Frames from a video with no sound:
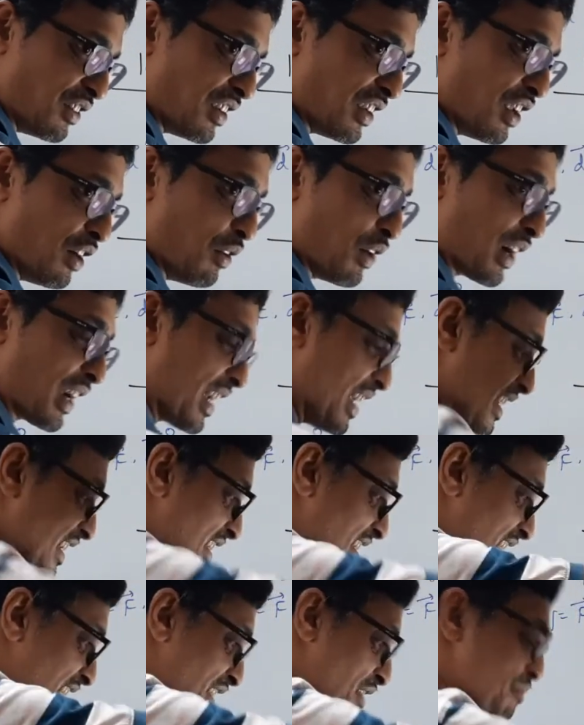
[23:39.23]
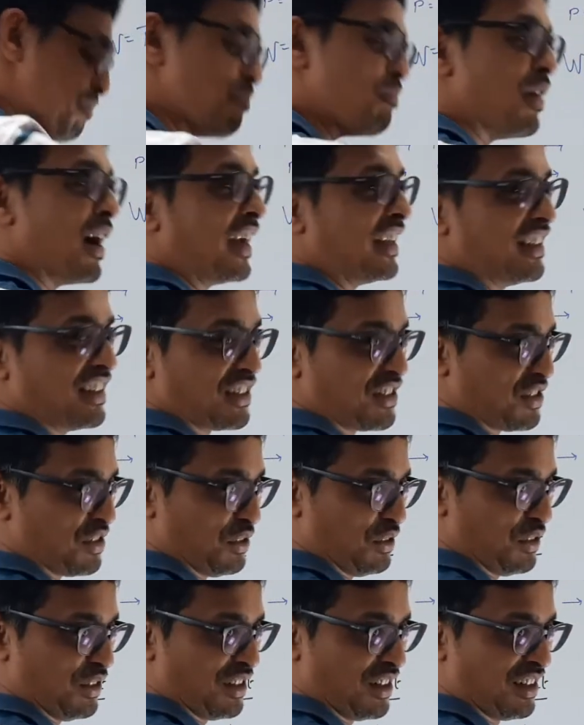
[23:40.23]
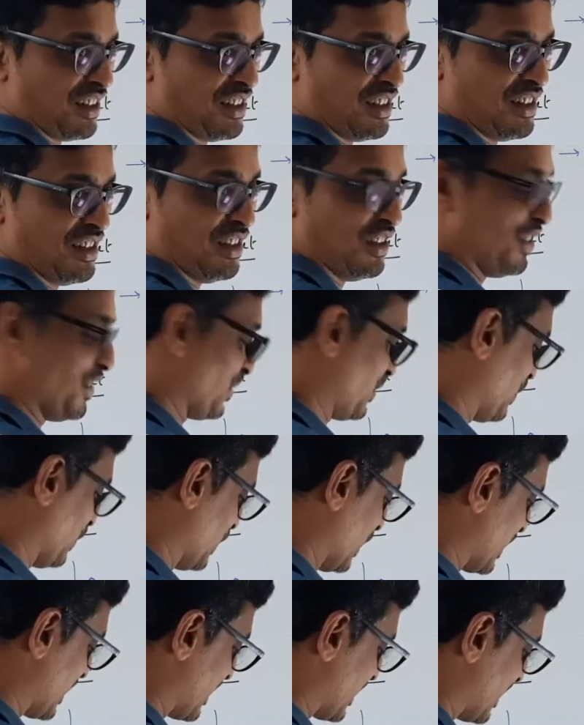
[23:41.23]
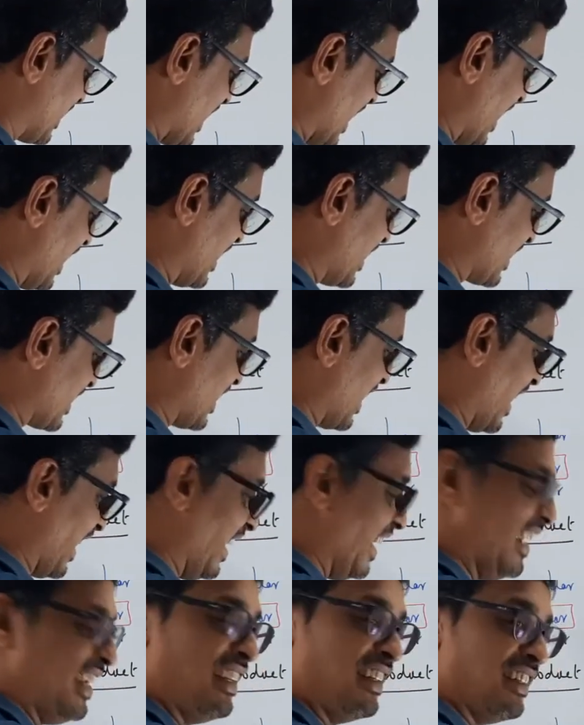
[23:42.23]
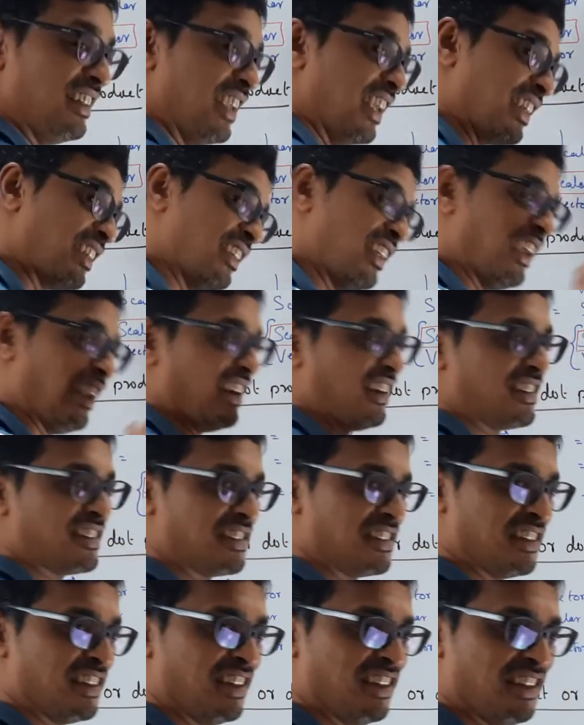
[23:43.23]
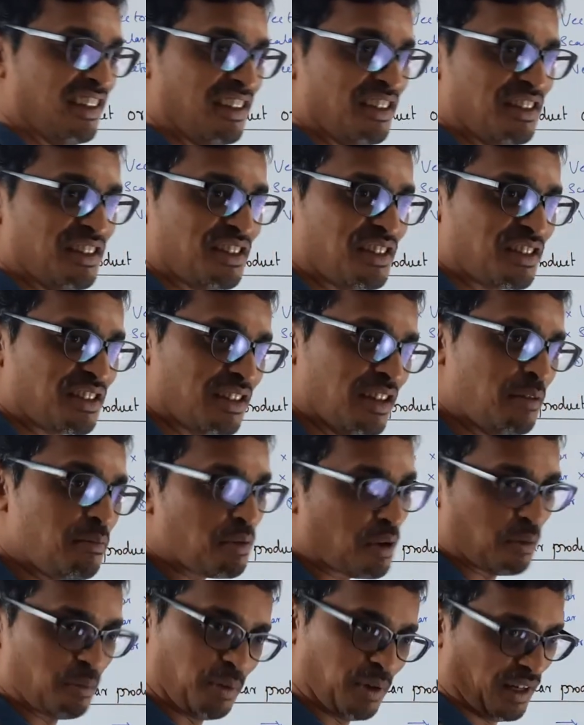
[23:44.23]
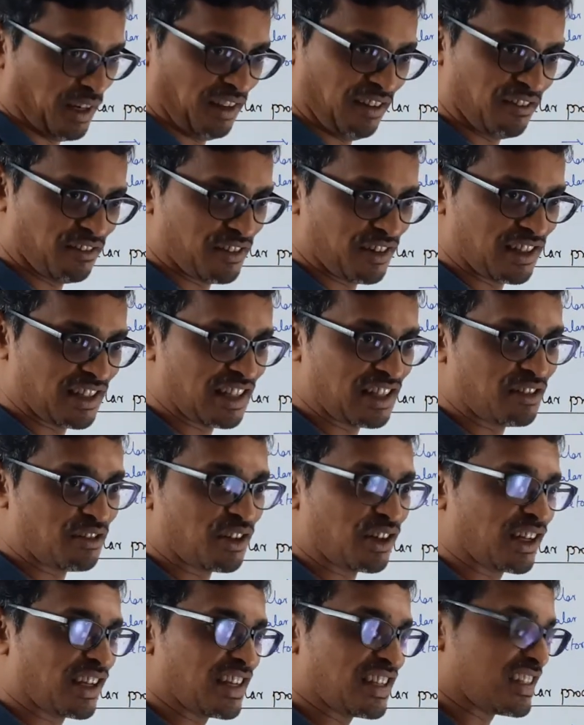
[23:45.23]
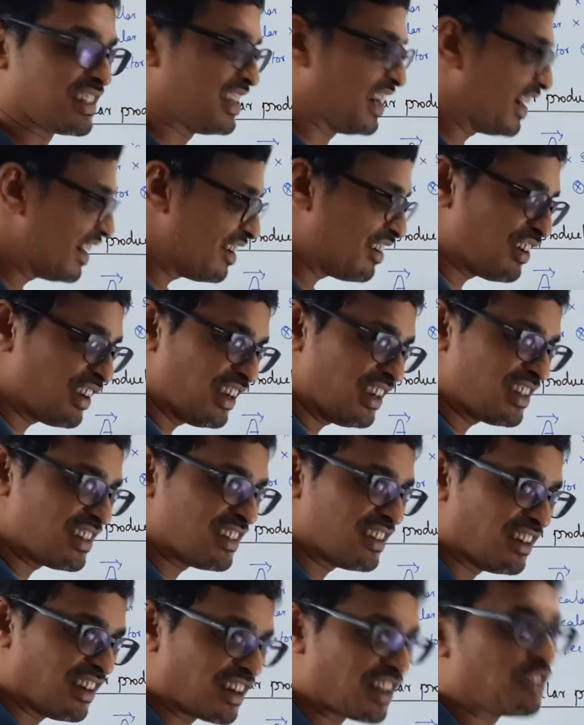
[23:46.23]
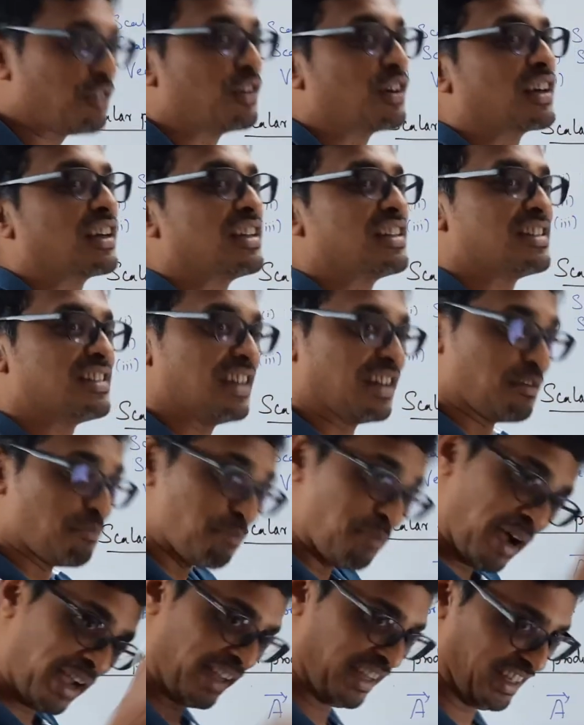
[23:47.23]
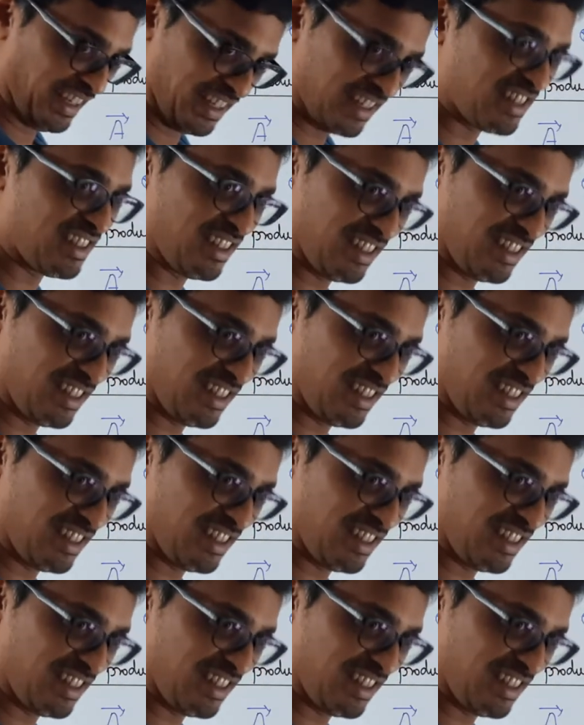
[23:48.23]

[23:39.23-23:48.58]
The work is done by the stone. So the sign dictates the property, whether the work is done on it or the work is done by it.